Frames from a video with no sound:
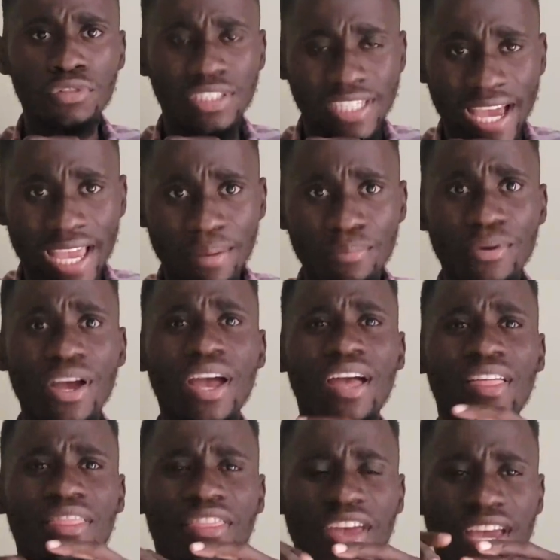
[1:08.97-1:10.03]
time.
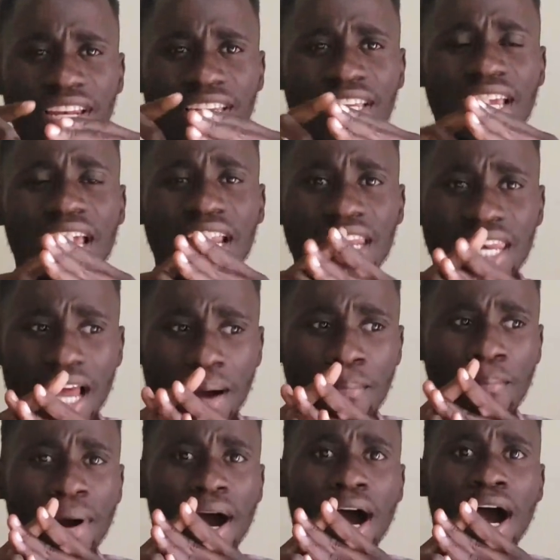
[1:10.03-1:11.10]
Then
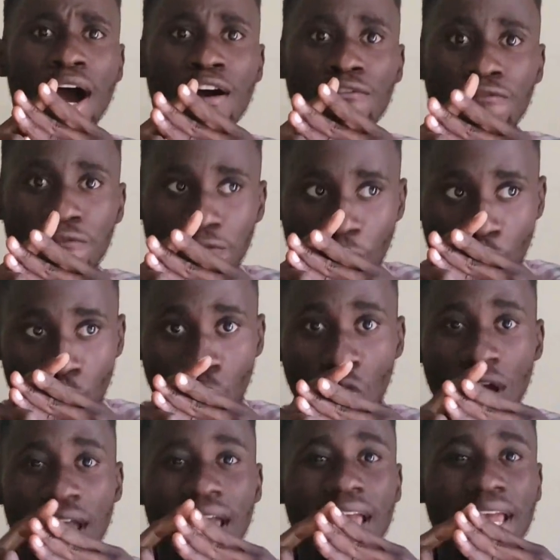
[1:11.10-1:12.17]
number 4,
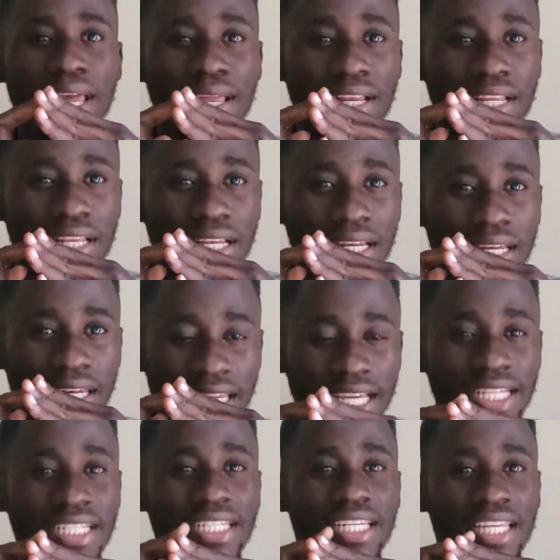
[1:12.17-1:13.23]

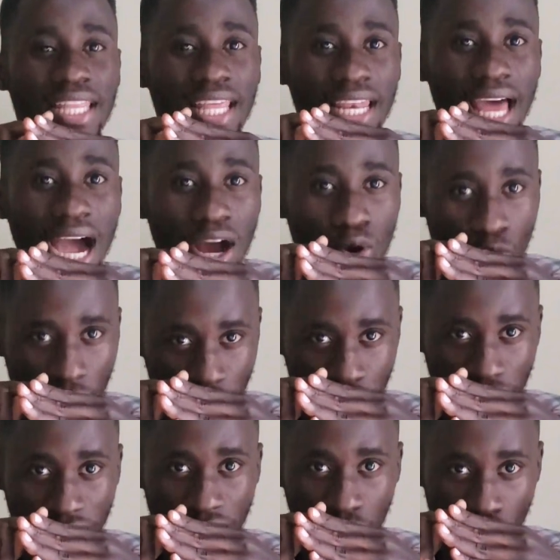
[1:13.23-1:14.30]
read the language
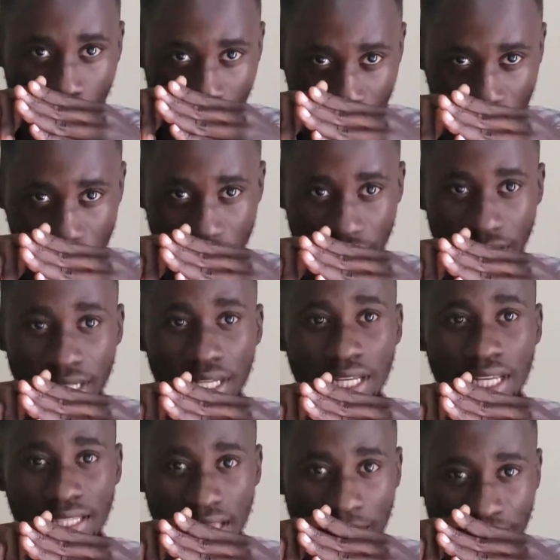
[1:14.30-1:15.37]
of the question.
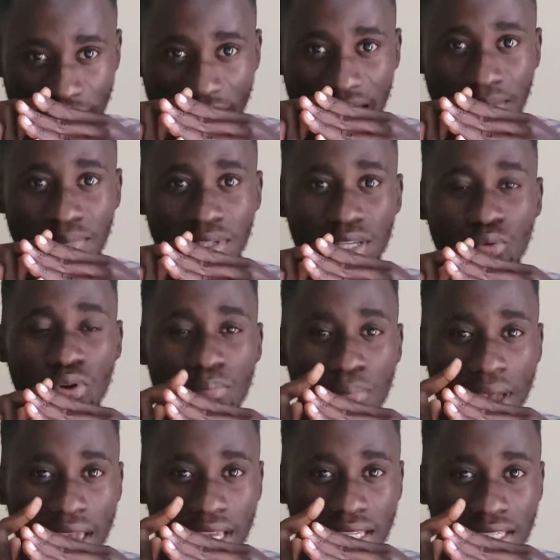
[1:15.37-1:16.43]
Sometimes we
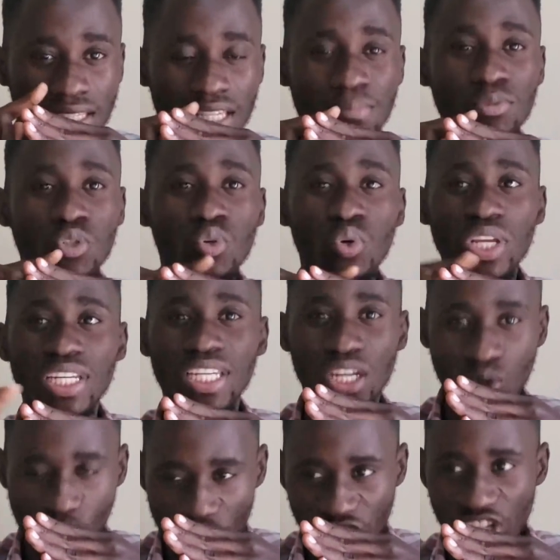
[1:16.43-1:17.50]
may seem to read the
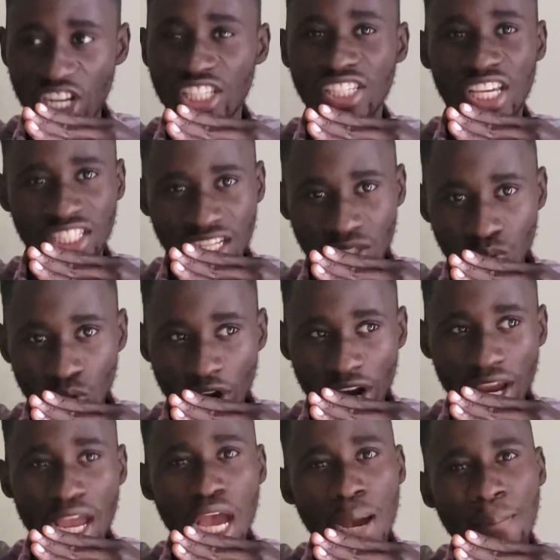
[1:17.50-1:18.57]
question a certain
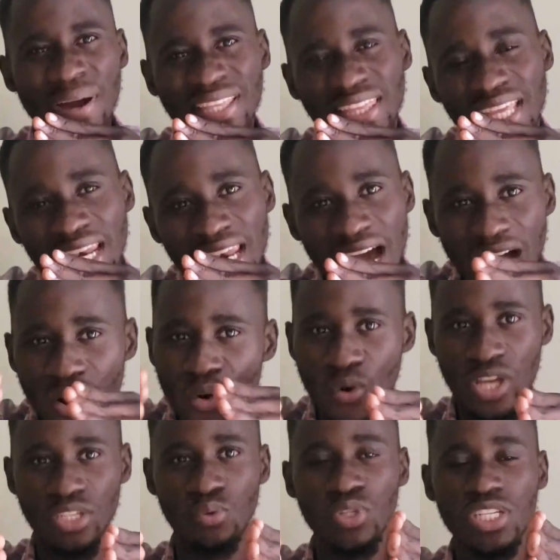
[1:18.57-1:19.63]
way, but the language
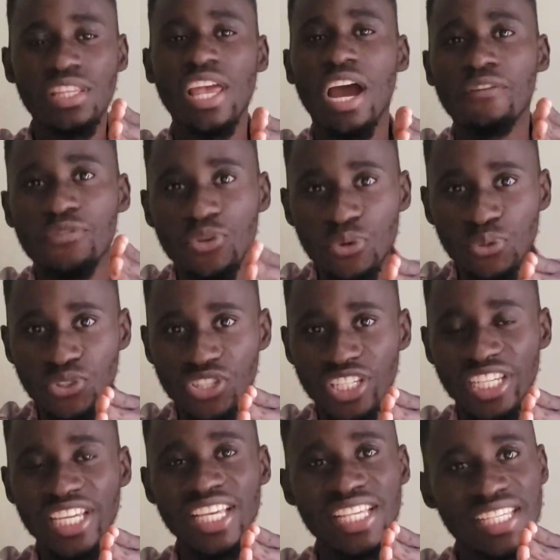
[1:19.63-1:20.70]
which they have used
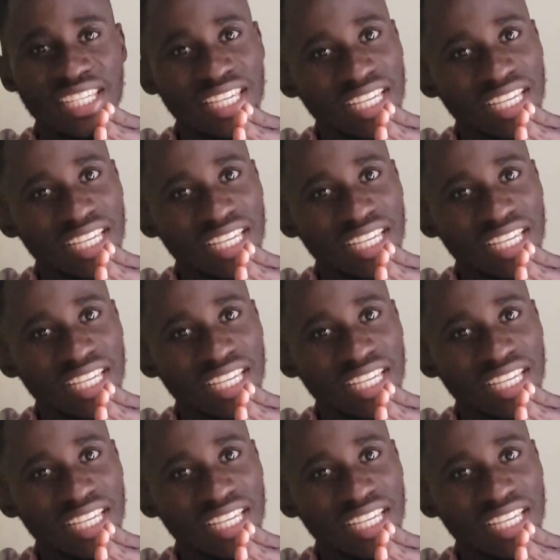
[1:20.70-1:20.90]
is